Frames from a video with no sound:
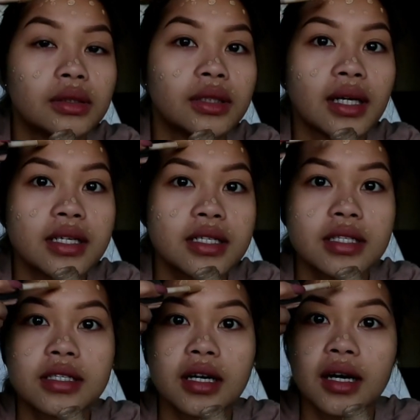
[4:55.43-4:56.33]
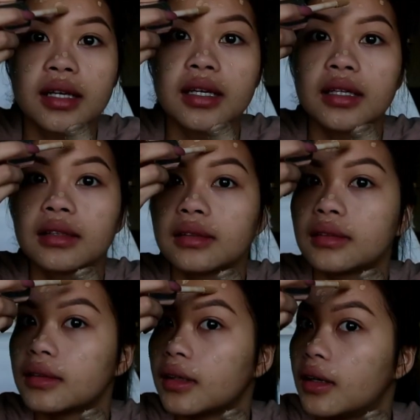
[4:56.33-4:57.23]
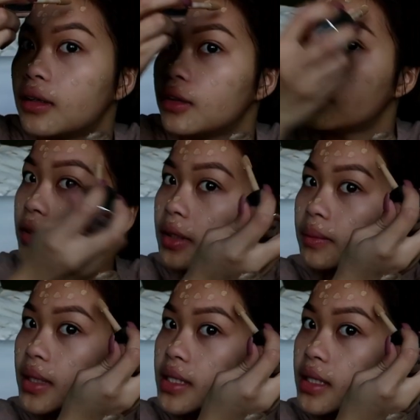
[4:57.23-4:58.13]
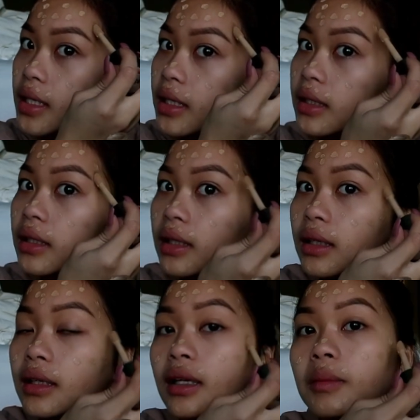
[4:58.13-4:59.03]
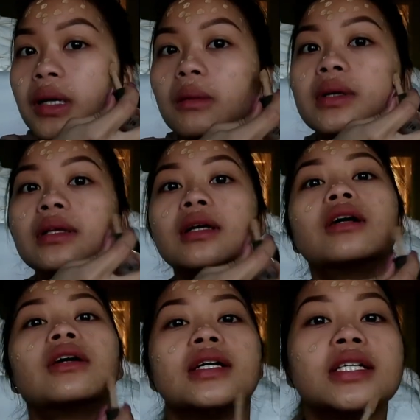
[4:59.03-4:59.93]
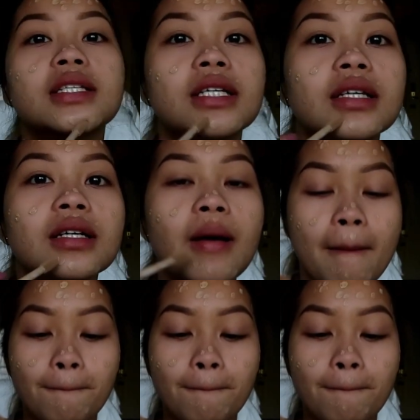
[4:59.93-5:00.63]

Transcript: So yeah, I just dot it all over my skin. I probably look crazy,